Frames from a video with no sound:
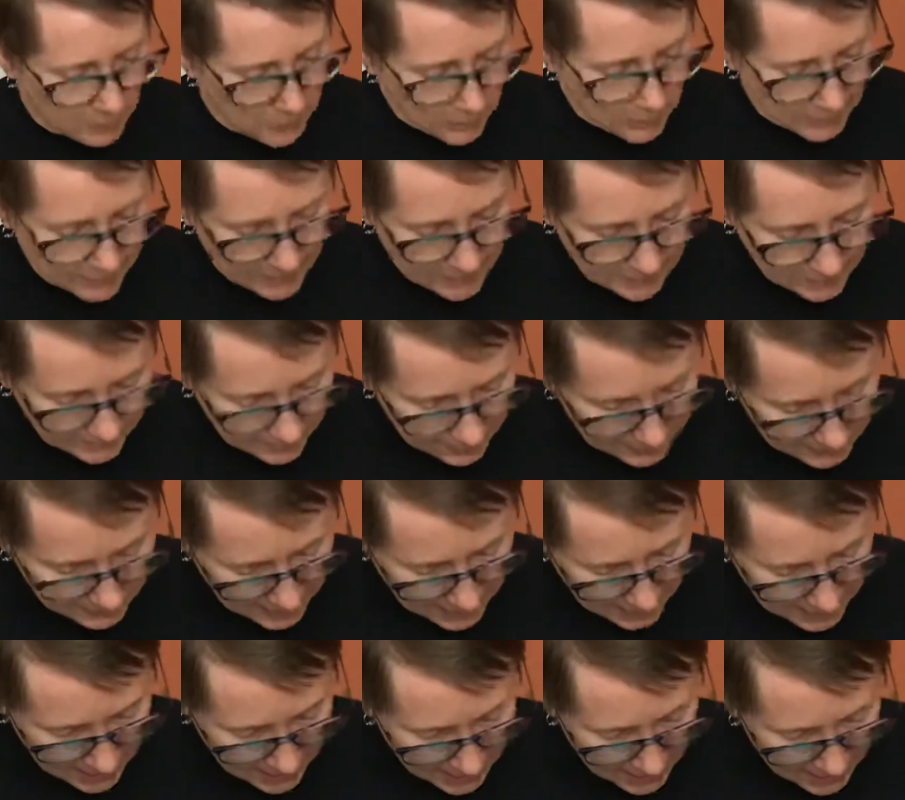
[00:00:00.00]
But
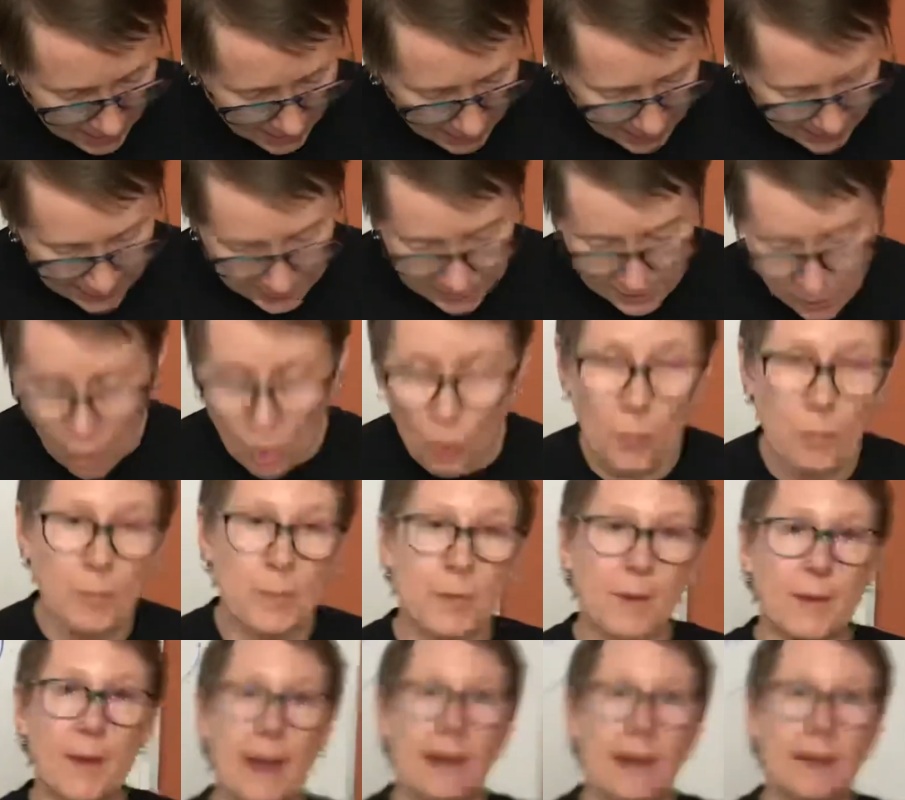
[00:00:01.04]
I hope
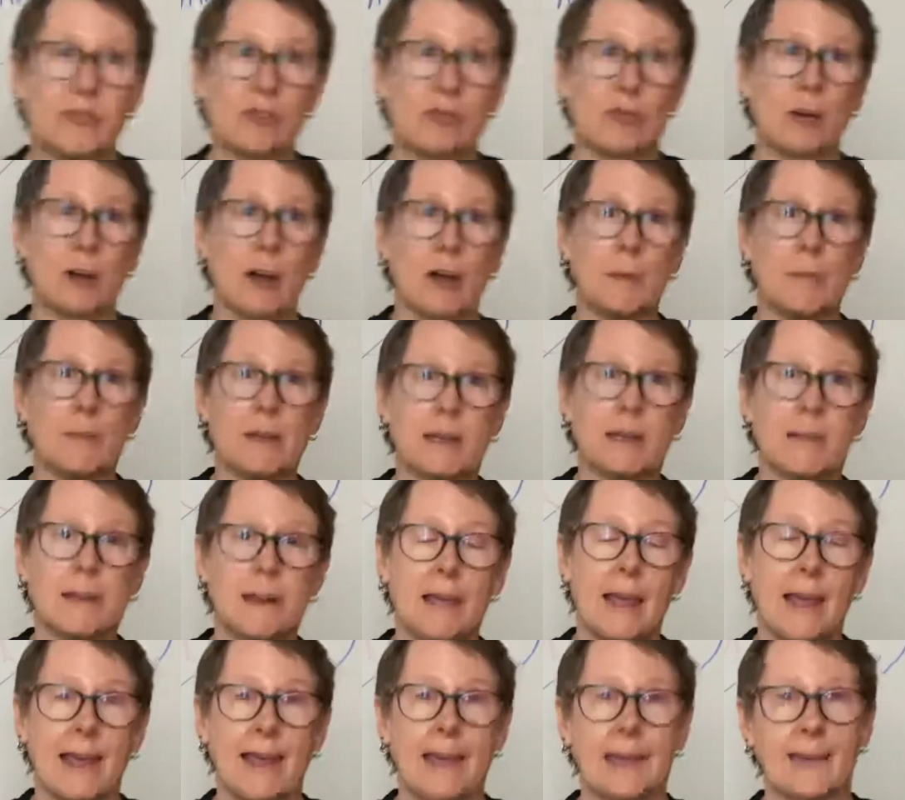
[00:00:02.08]
that you'll come
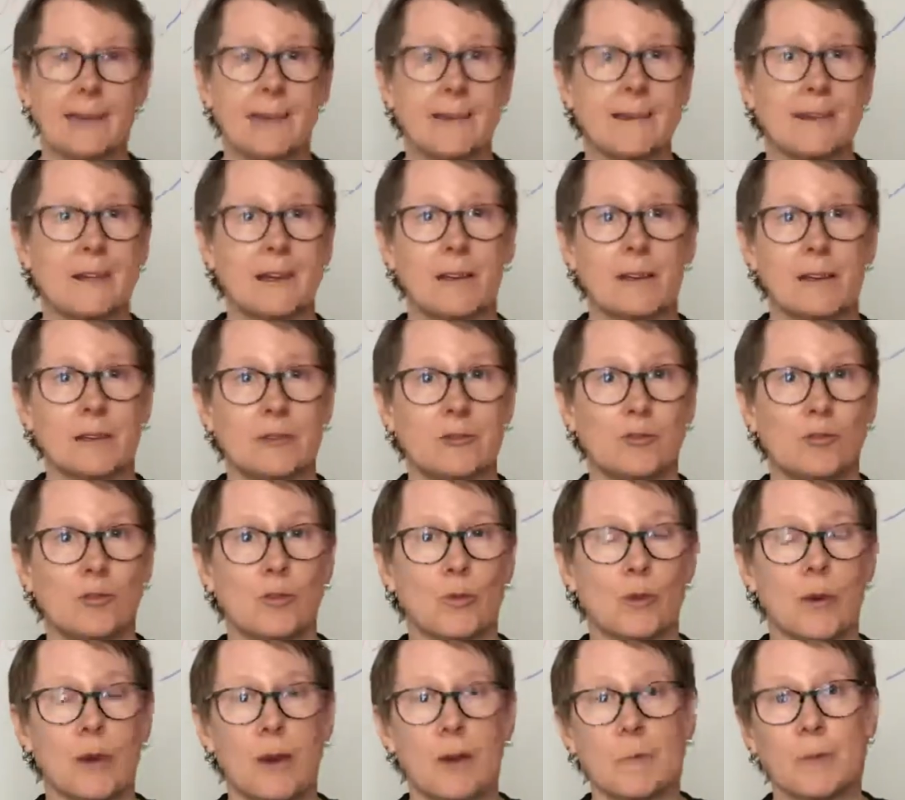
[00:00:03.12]
in and
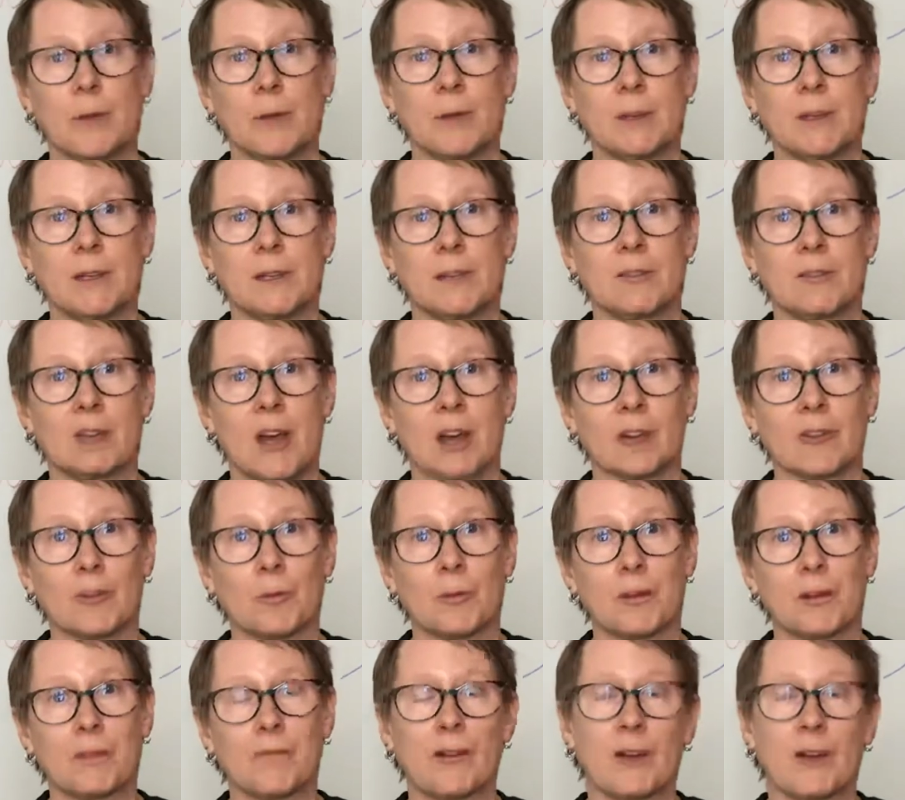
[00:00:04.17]
tour our building and talk to
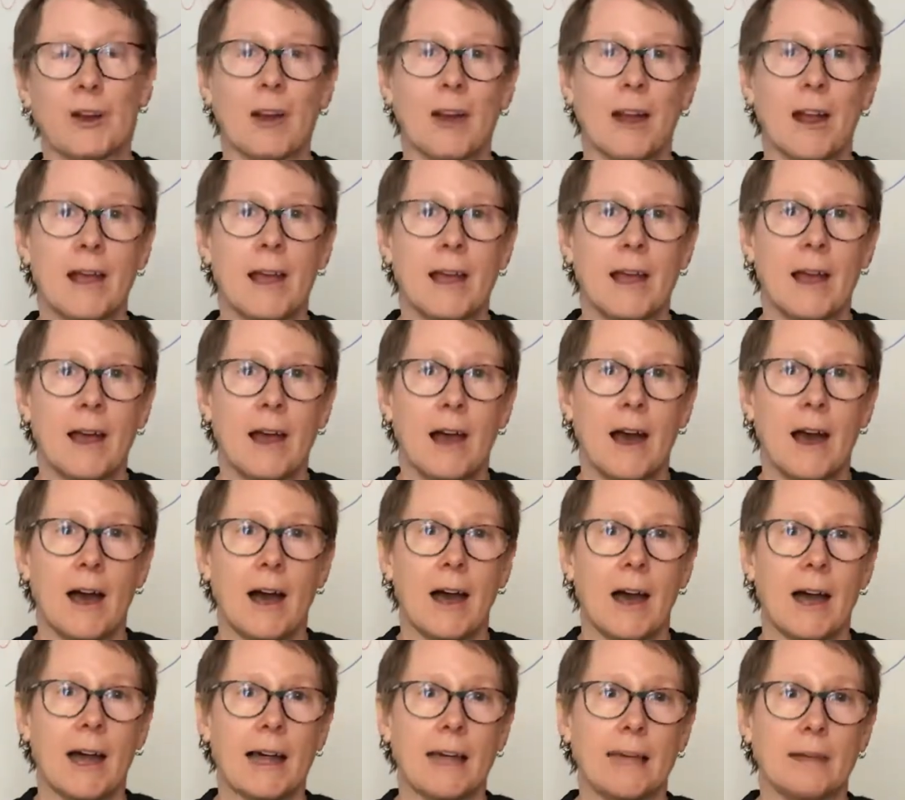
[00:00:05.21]
one of our
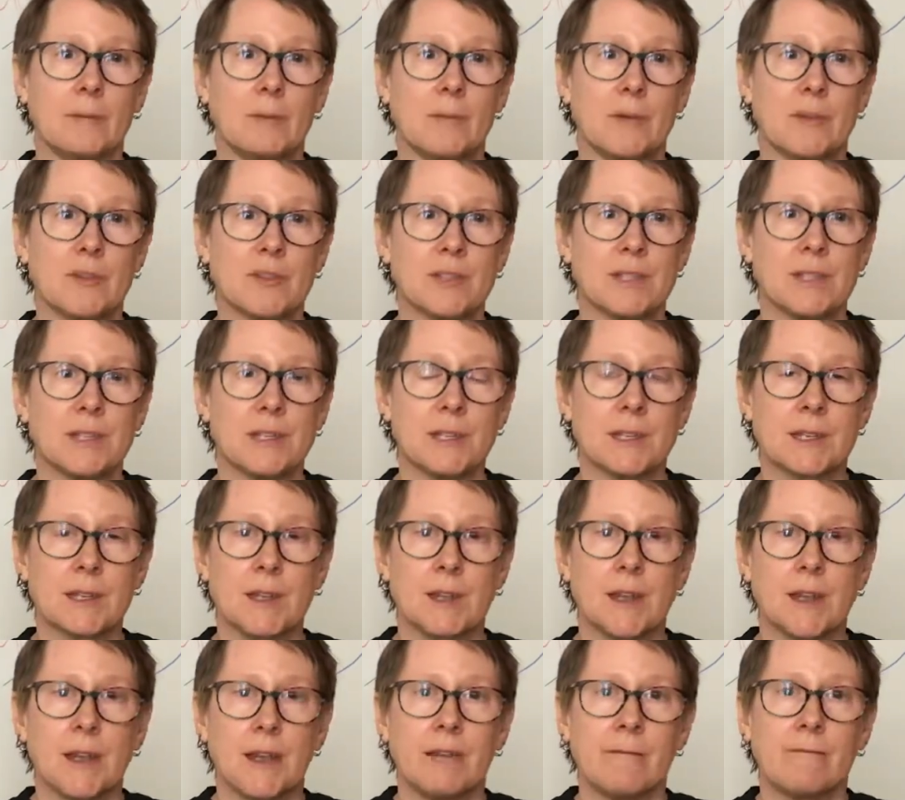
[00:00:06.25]
admissions
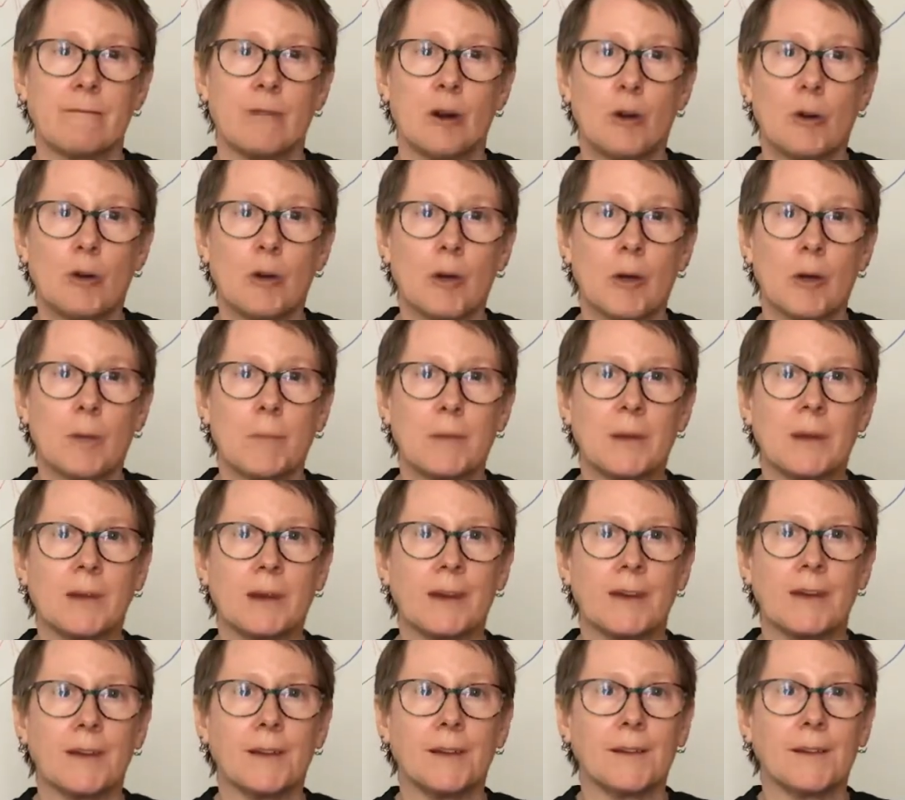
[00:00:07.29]
folk,
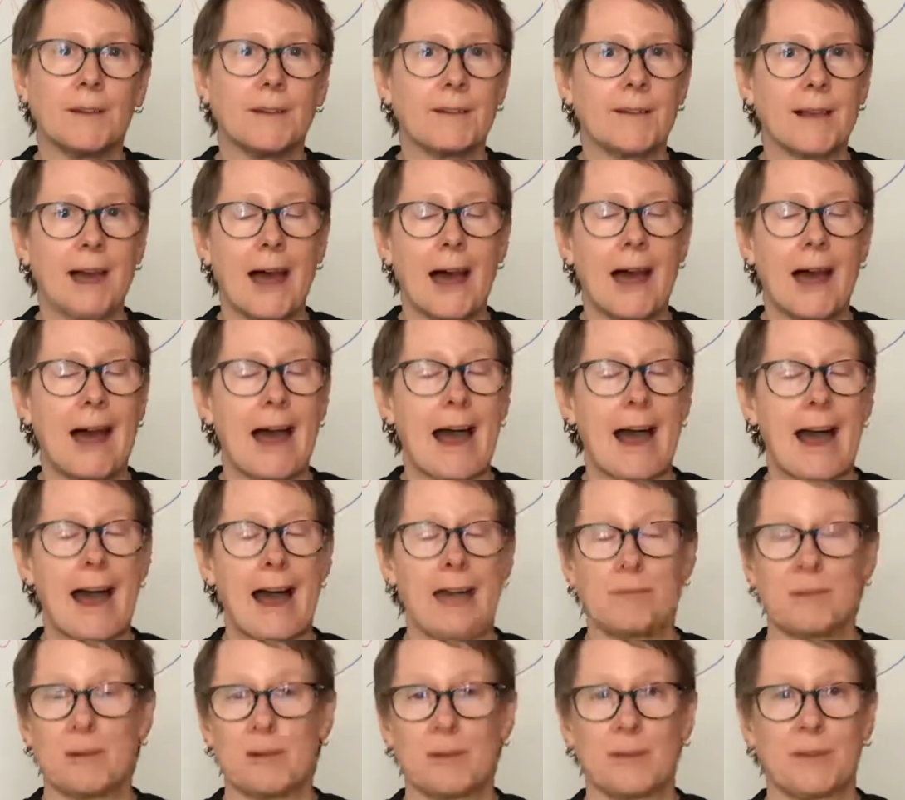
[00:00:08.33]
because
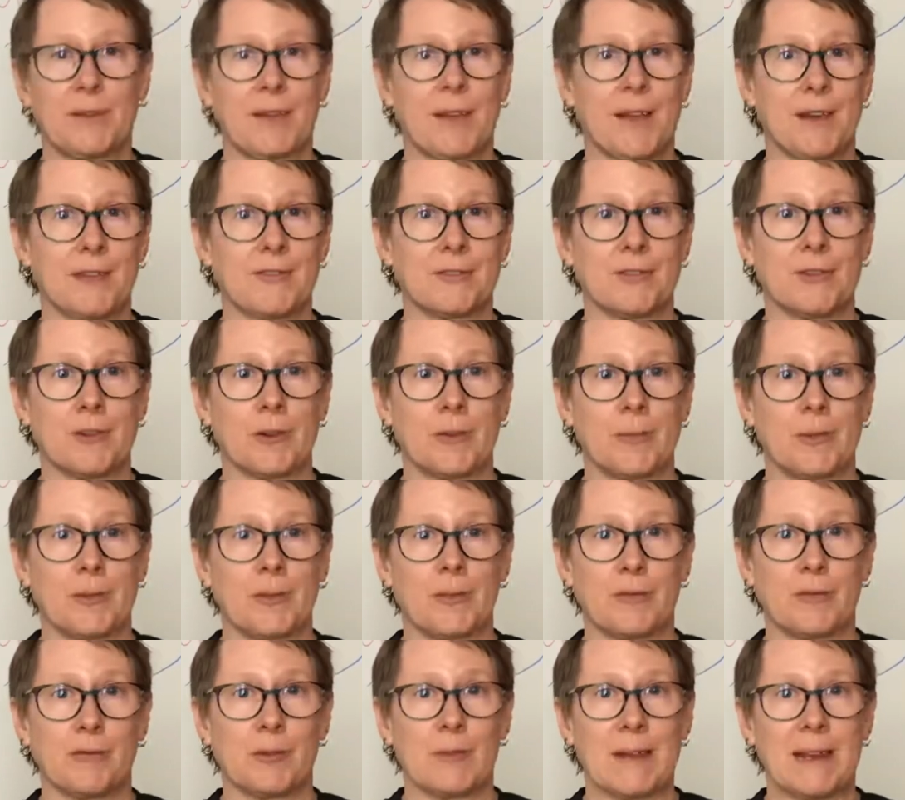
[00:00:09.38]
I've been a massage
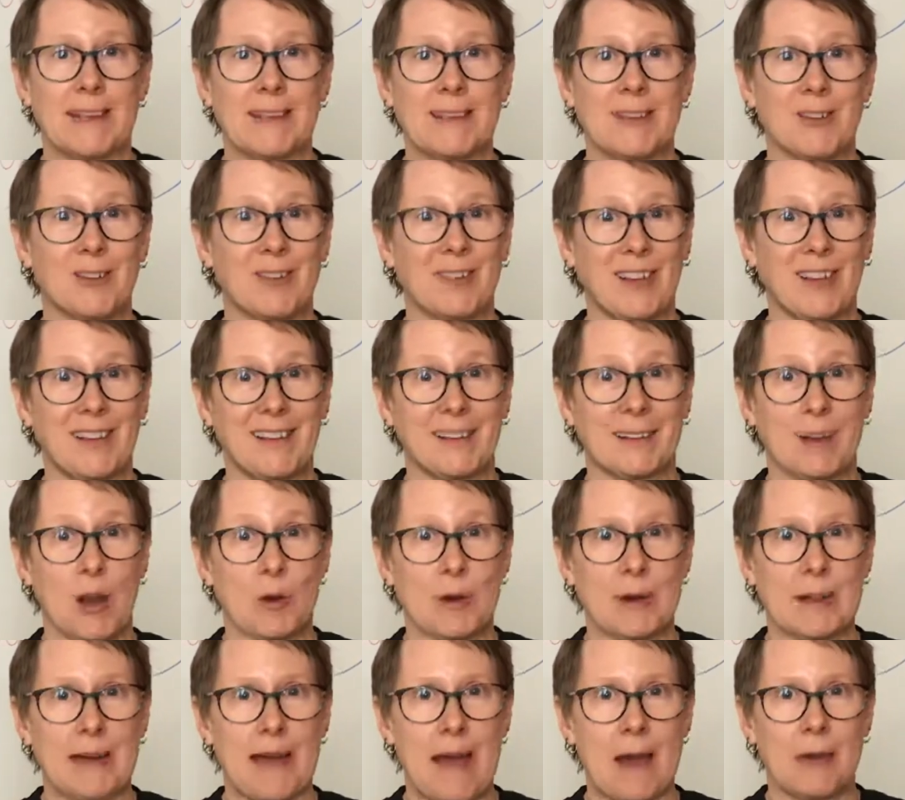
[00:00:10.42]
therapist for many years. I
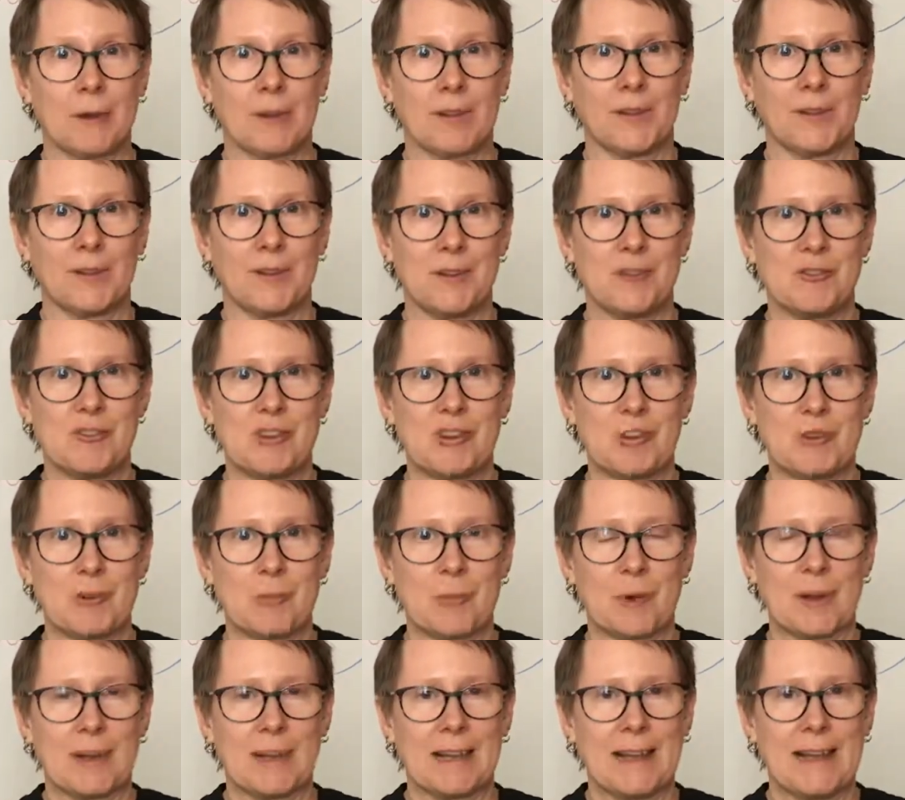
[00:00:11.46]
started out as an engineer
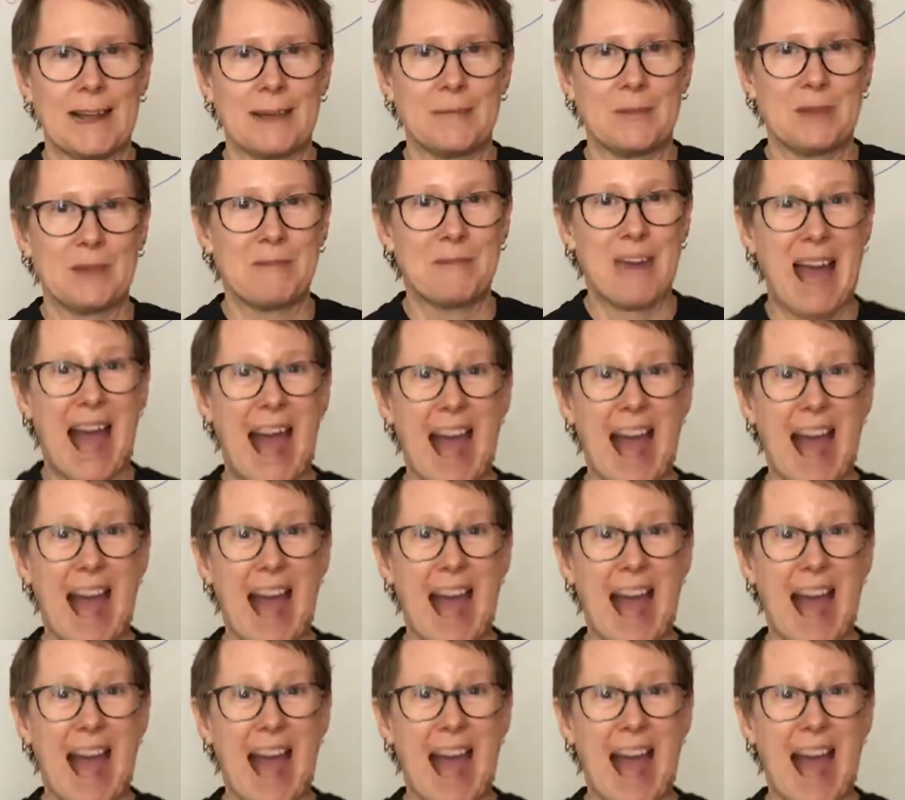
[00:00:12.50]
working at IBM.